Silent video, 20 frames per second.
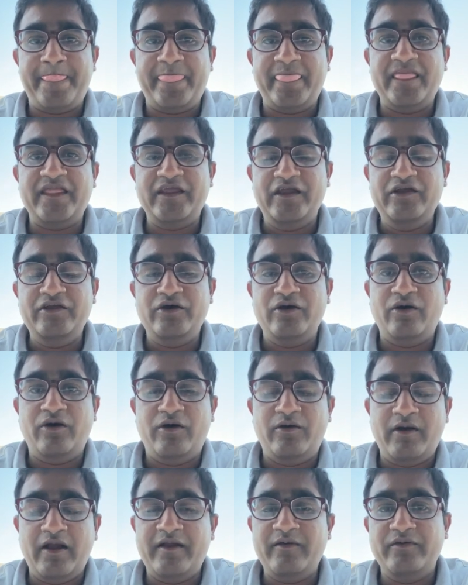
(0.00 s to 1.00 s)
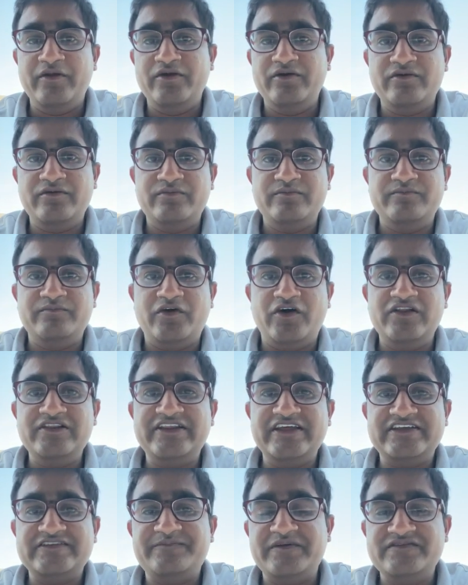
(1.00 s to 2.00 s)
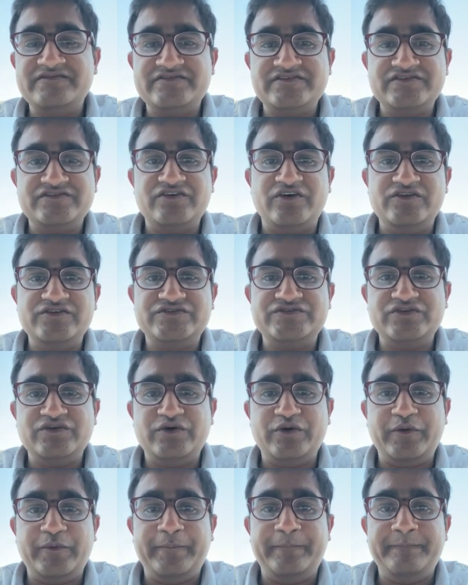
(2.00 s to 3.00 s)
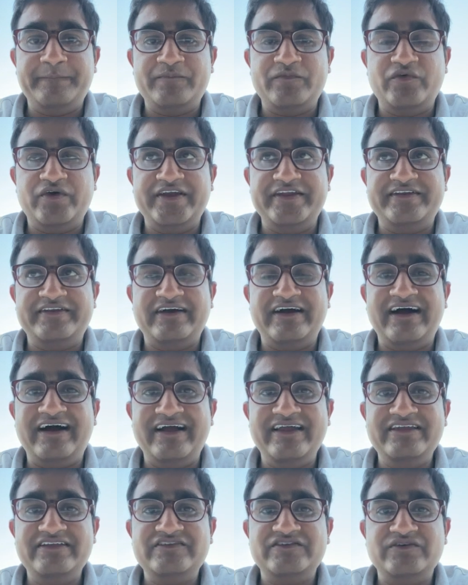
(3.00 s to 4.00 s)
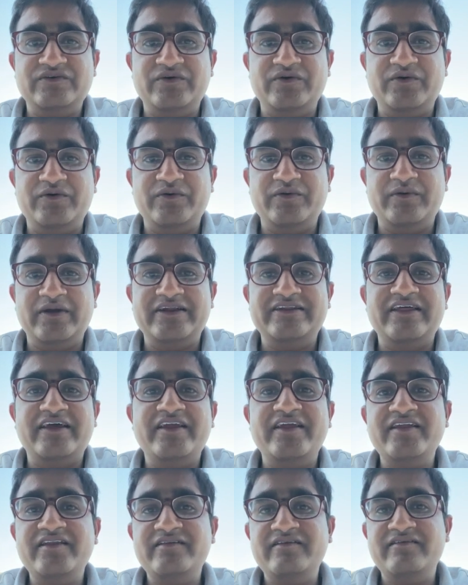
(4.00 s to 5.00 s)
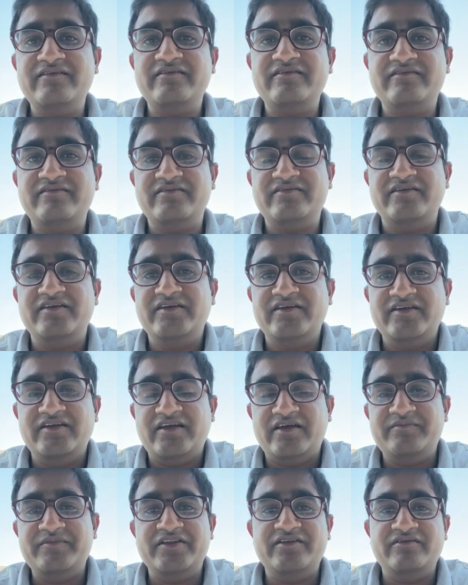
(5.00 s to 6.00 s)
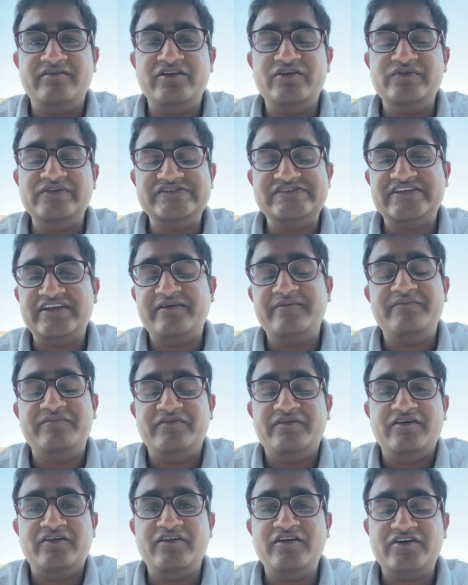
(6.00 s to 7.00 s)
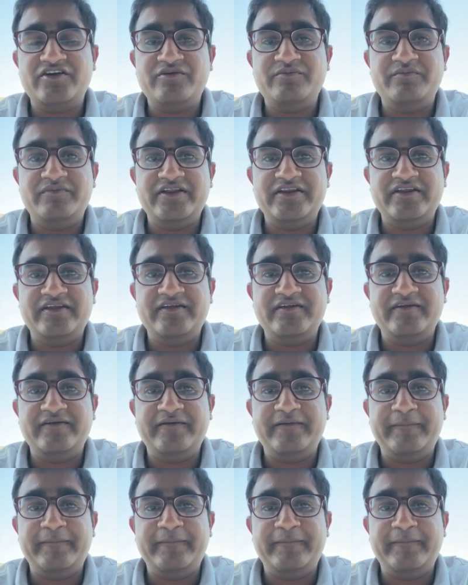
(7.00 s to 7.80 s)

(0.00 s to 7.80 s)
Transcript: your all the expenses also quite high, so at the end you will save a lot of money.